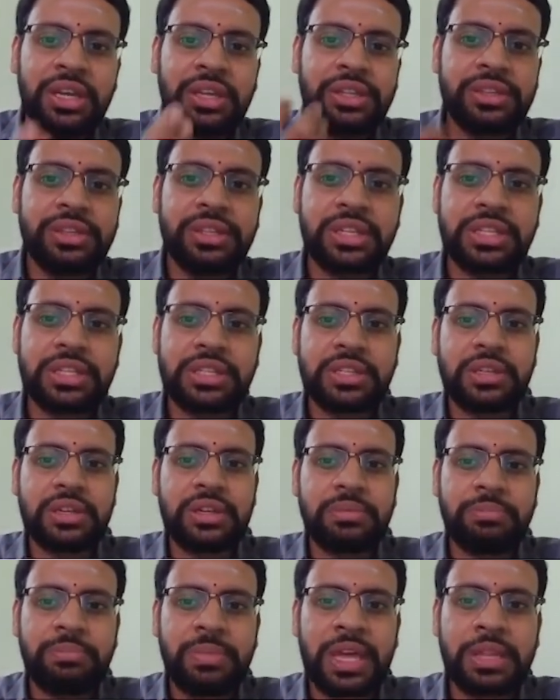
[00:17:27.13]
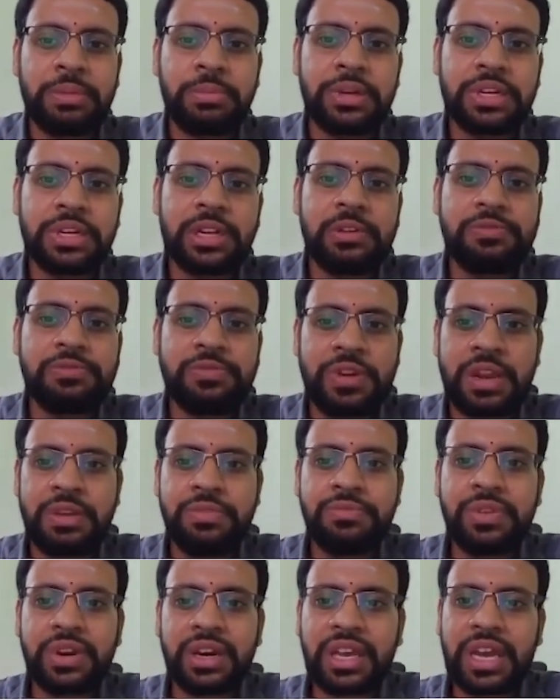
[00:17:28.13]
This mathematical
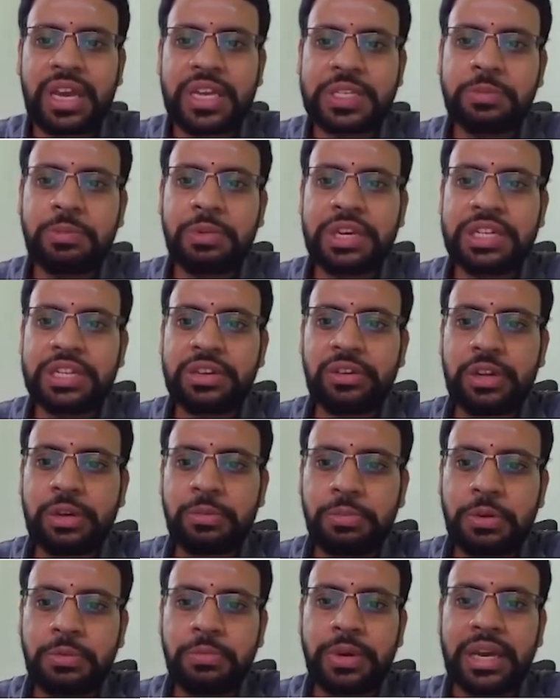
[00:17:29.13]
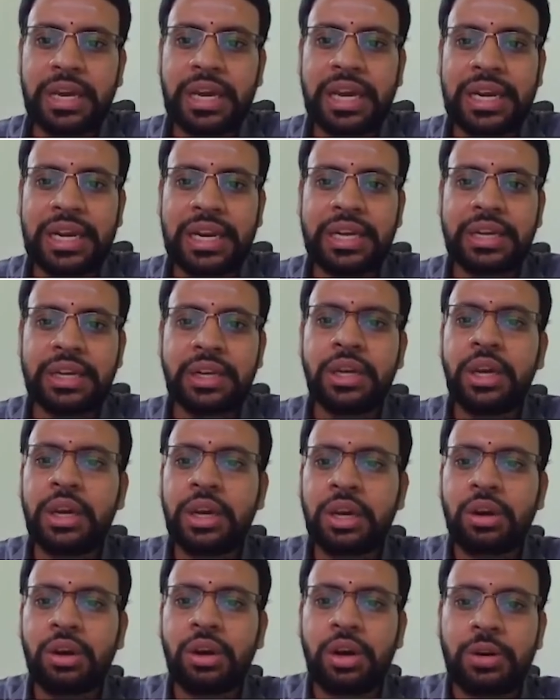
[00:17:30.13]
framework has been developed by Alan
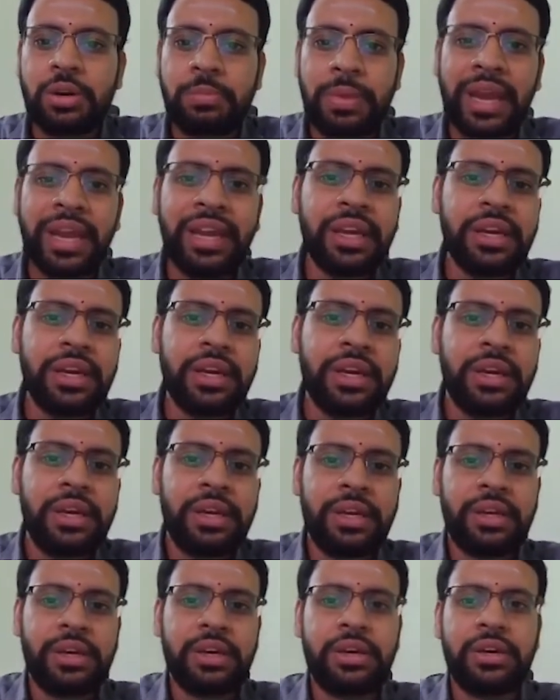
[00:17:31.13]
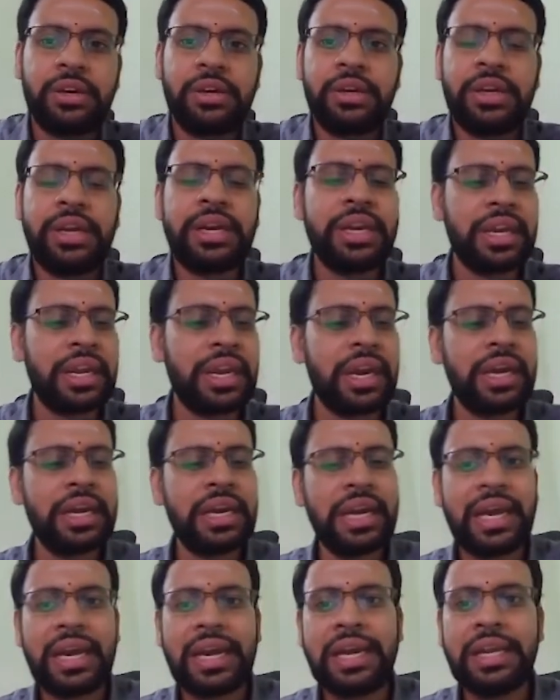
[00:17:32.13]
Cormack a decade
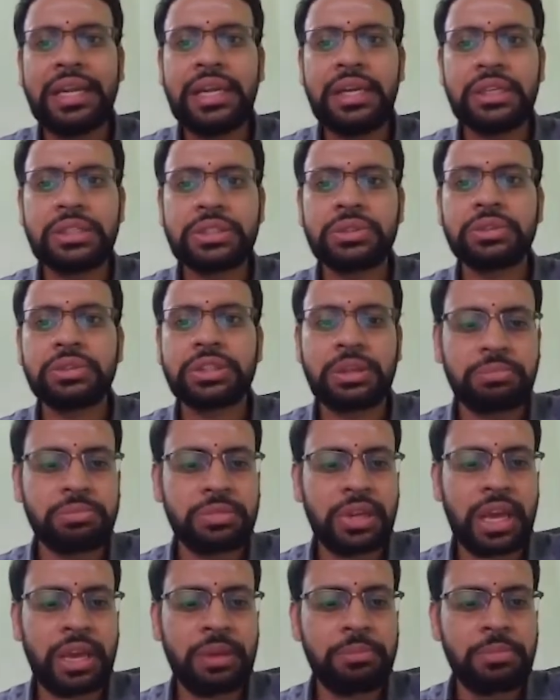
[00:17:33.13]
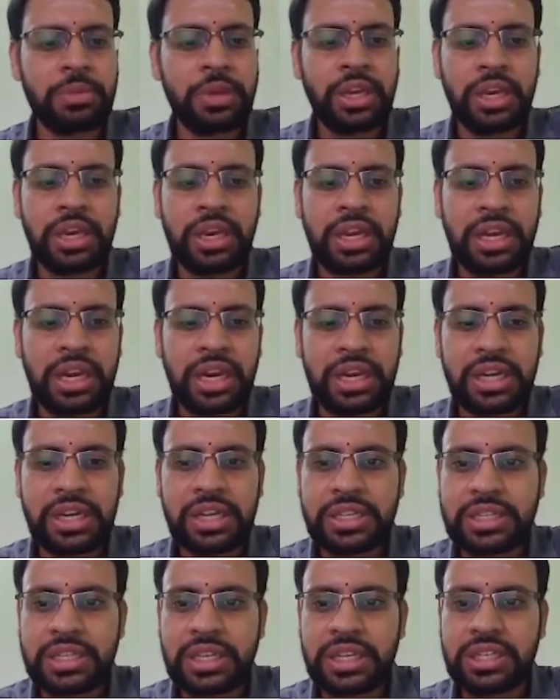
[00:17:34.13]
earlier, so sometime in
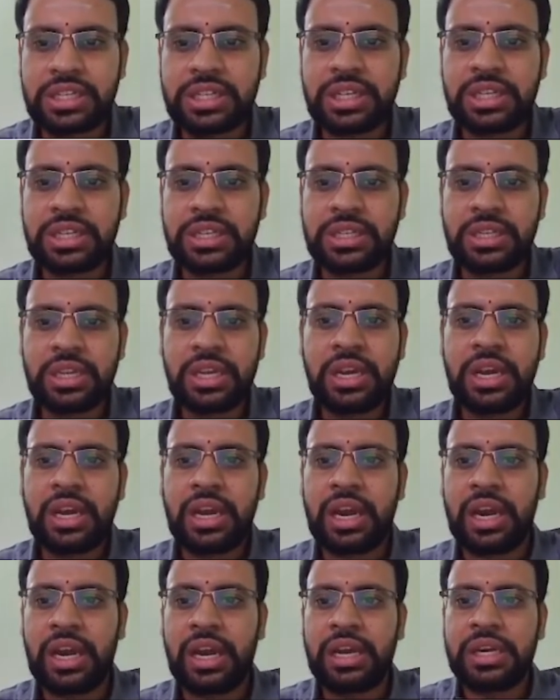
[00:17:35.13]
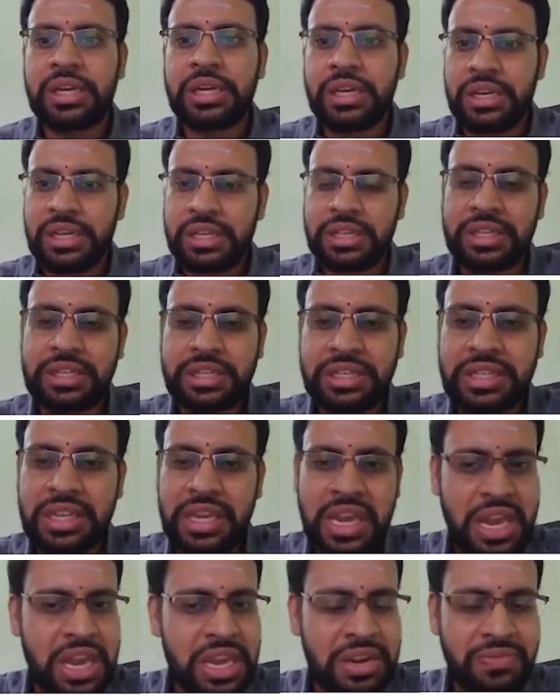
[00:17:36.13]
1960s, and this is
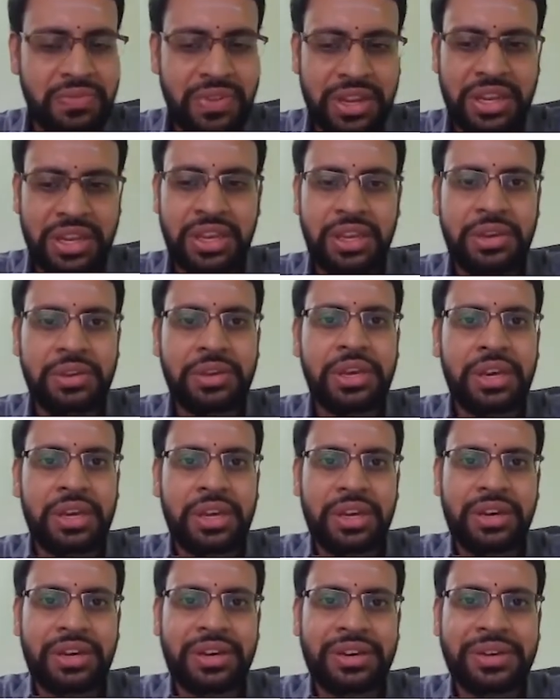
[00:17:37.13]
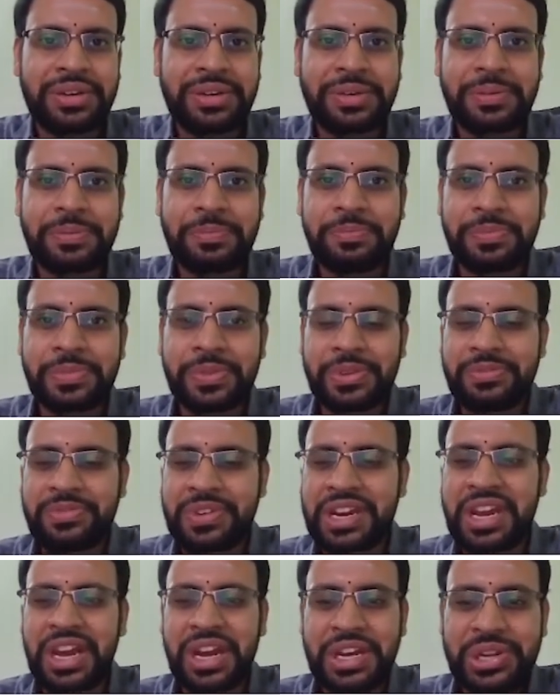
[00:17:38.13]
again very
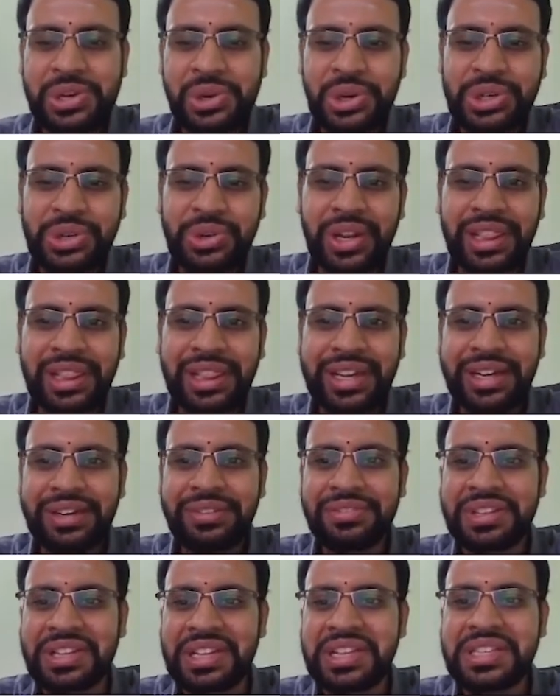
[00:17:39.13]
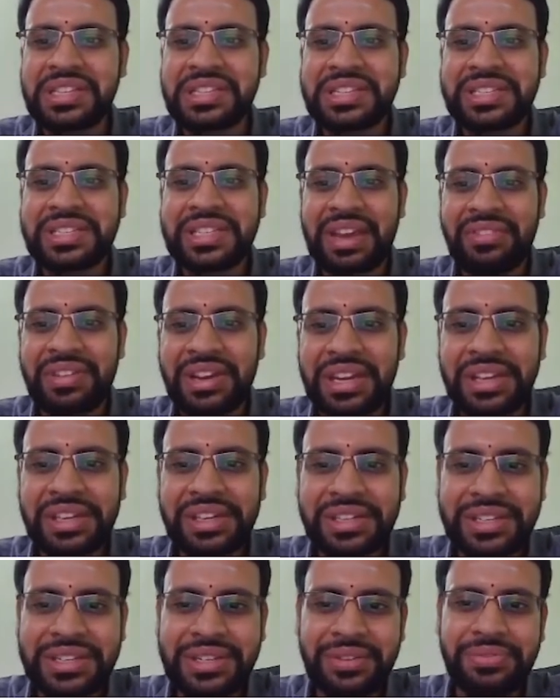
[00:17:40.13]
unusual that within 7
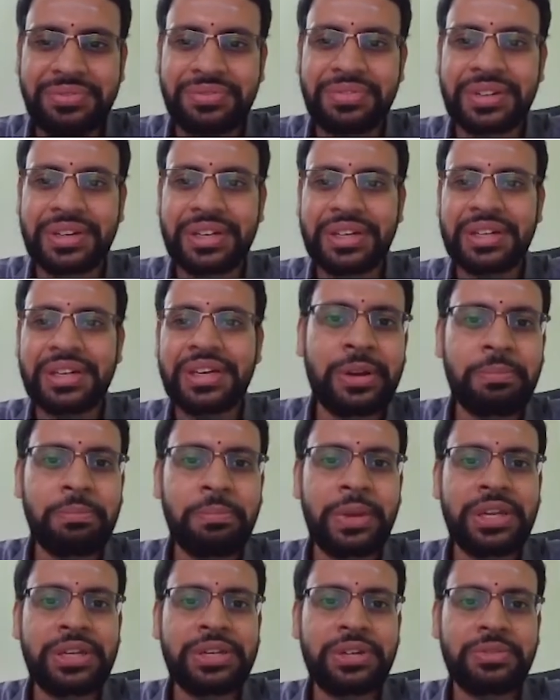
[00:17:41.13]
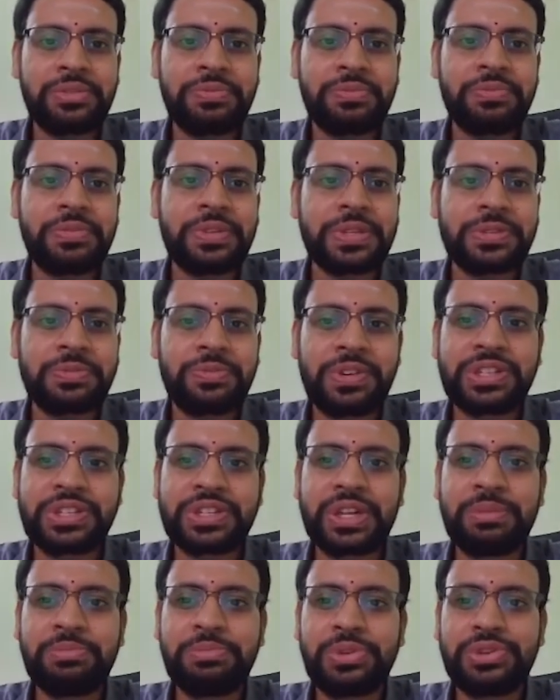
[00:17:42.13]
years of development of this first
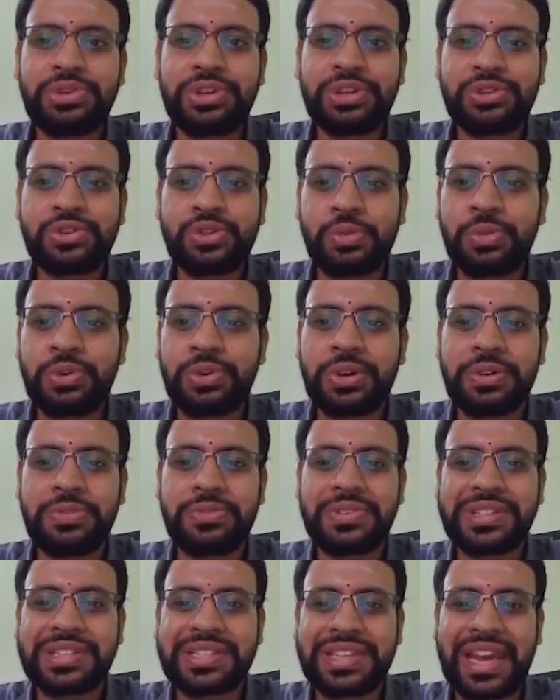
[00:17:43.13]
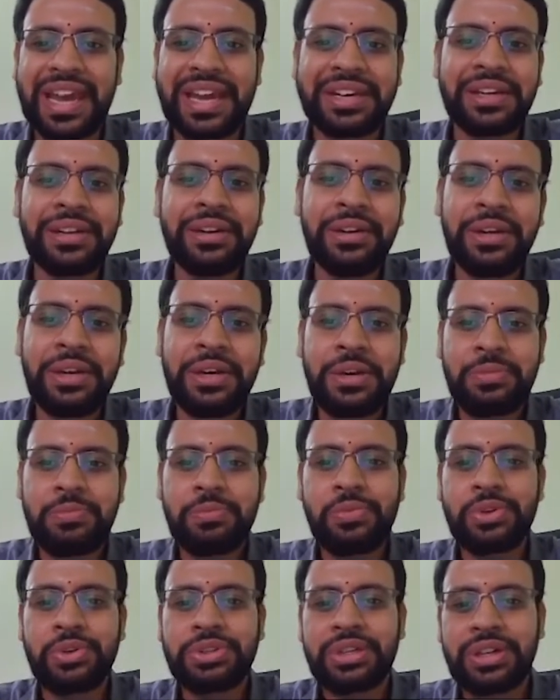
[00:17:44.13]
computed tomography scanner,
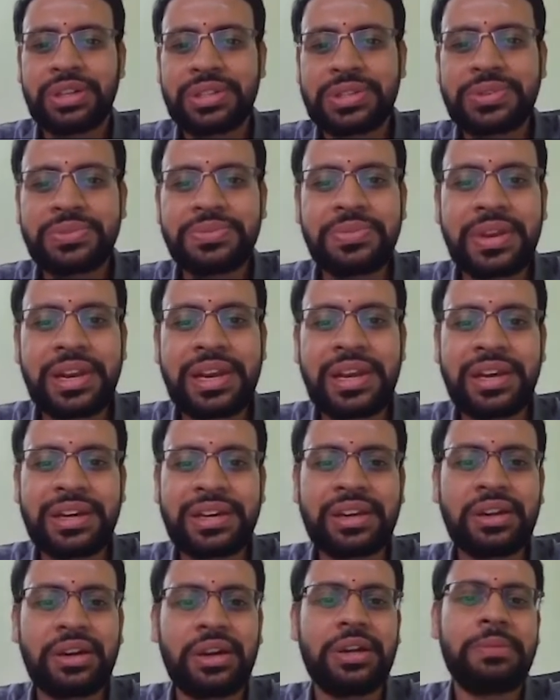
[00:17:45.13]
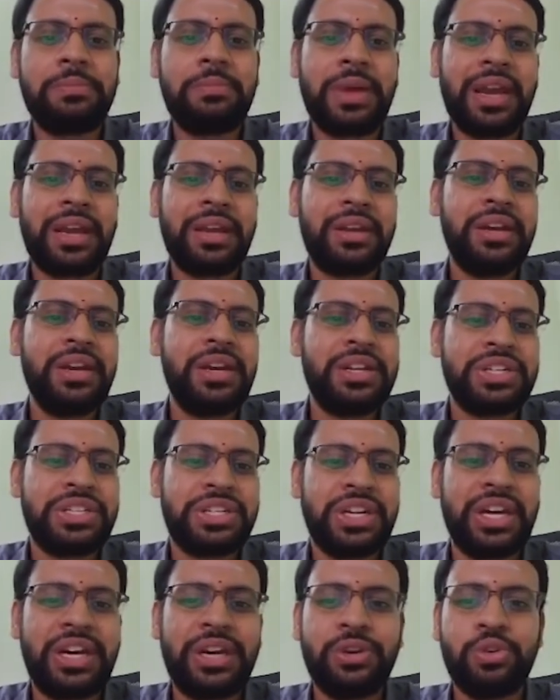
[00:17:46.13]
both Hounsfield and Cormack
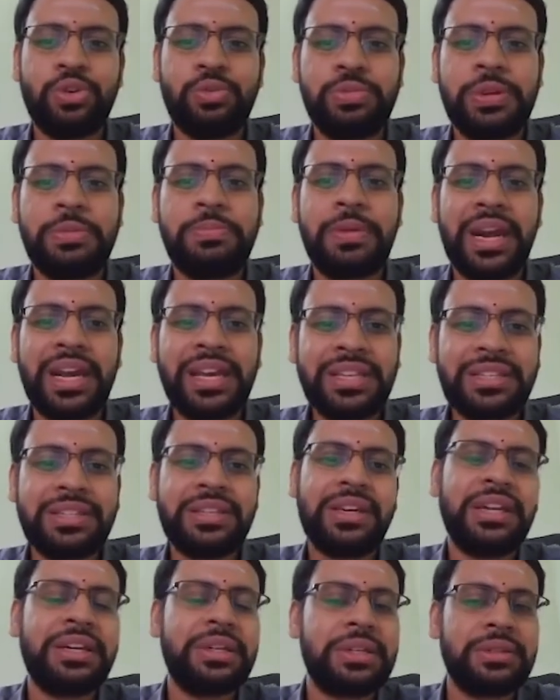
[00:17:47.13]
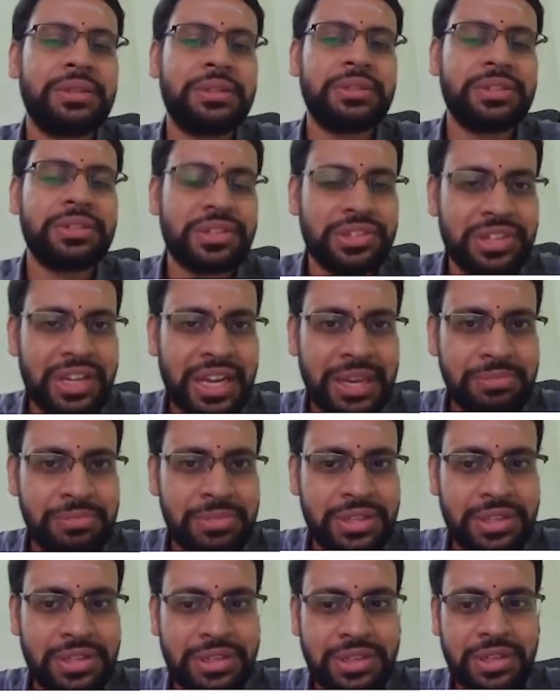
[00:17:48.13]
shared a Nobel Prize, and this time
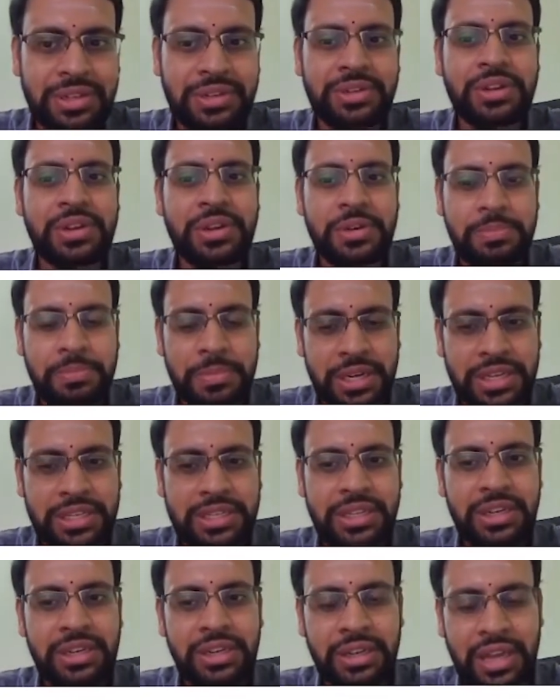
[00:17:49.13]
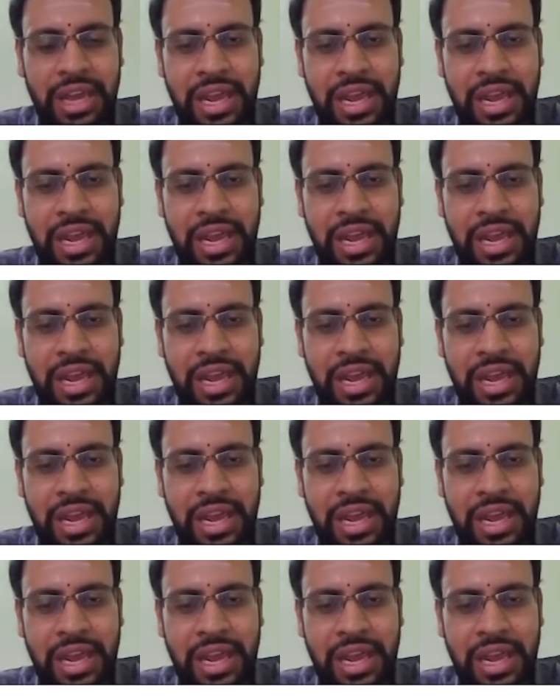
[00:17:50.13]
this is in medicine.